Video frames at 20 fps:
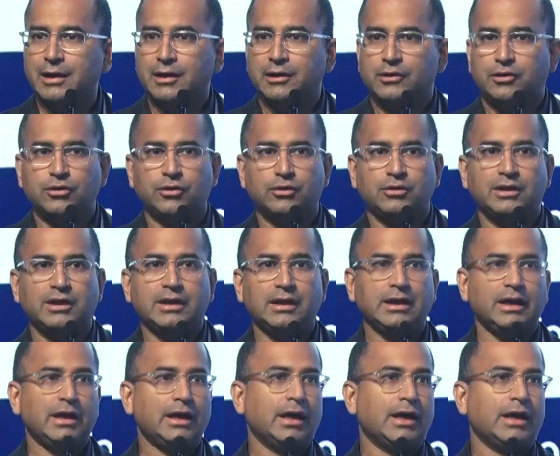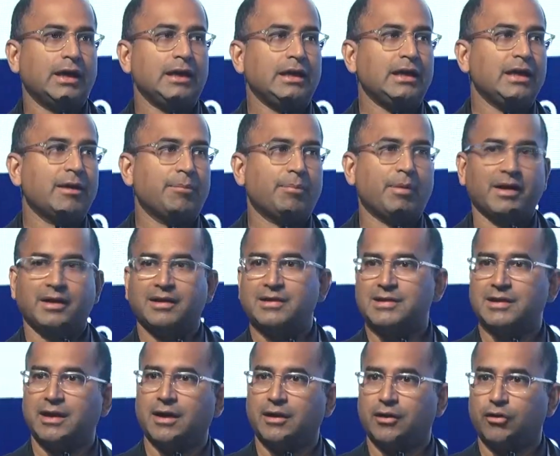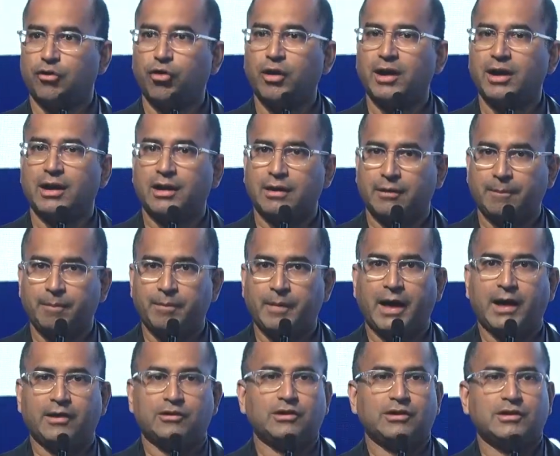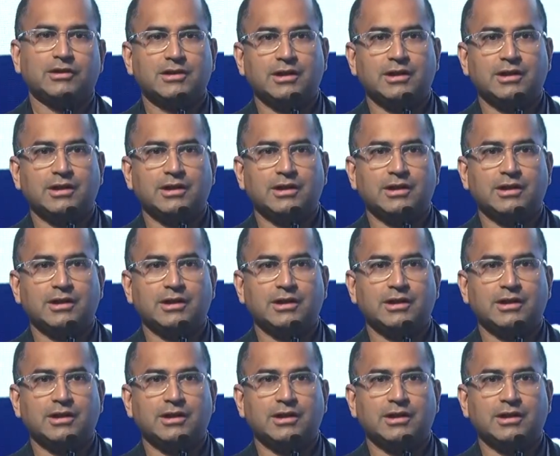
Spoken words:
to the India-Pakistan cricket matches.